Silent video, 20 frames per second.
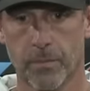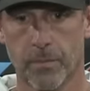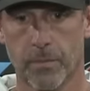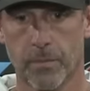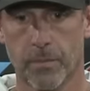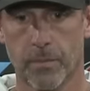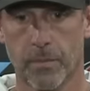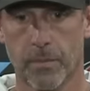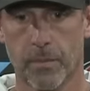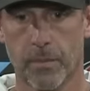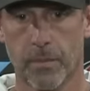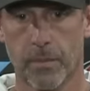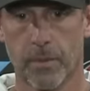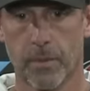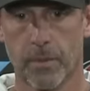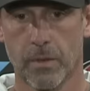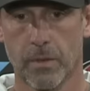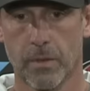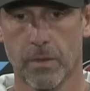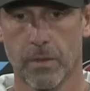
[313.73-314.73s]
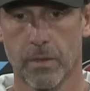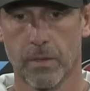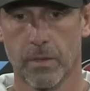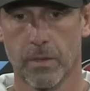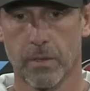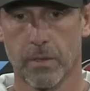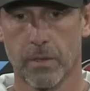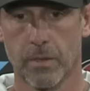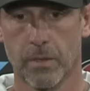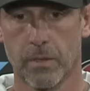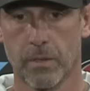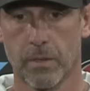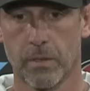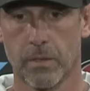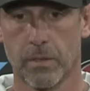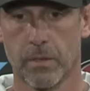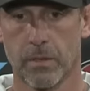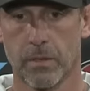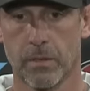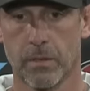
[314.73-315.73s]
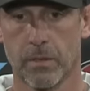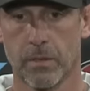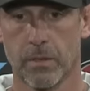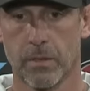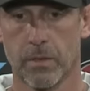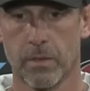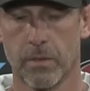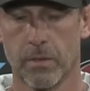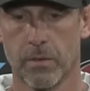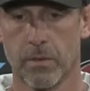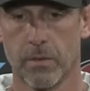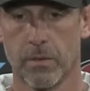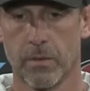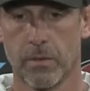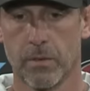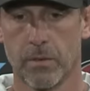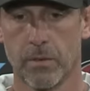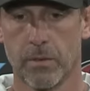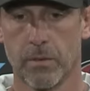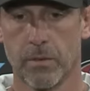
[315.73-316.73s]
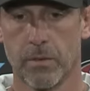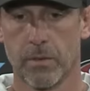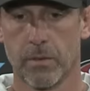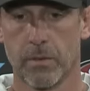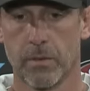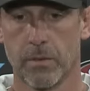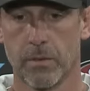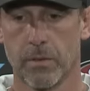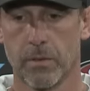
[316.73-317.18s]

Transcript: unfairly and doesn't get the benefit of the doubt those like 50-50 moments.